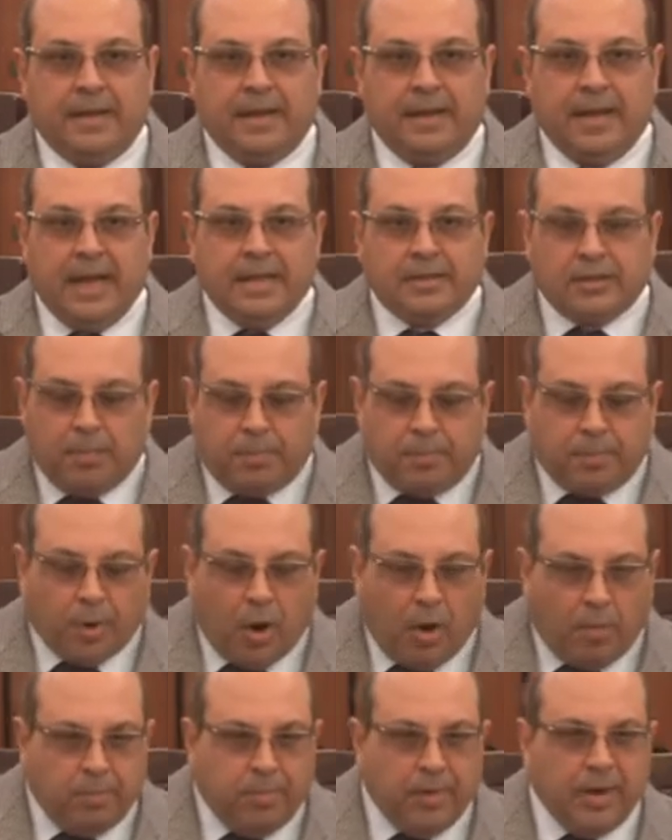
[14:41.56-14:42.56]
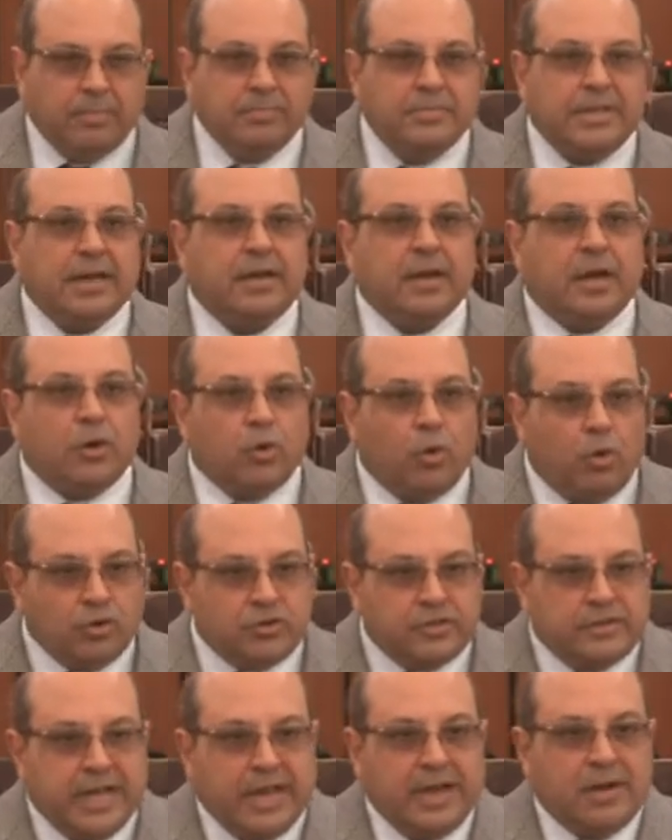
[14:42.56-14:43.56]
And the problem that arose
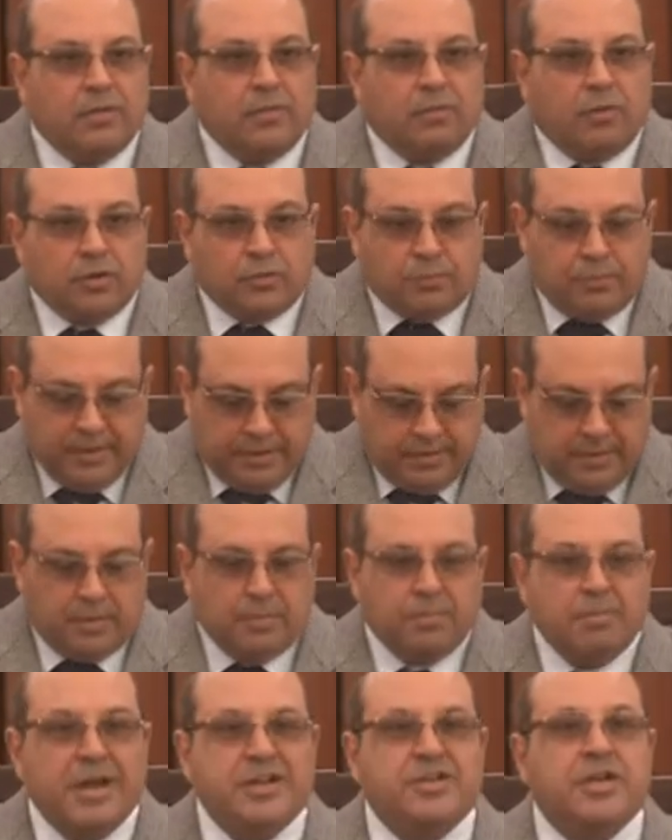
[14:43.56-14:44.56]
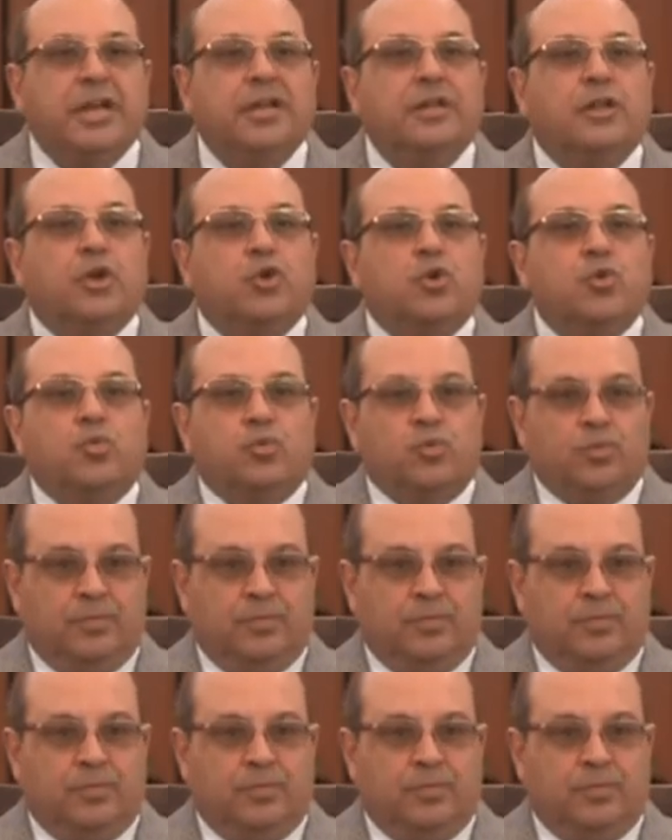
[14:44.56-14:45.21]
then was with meshing the two.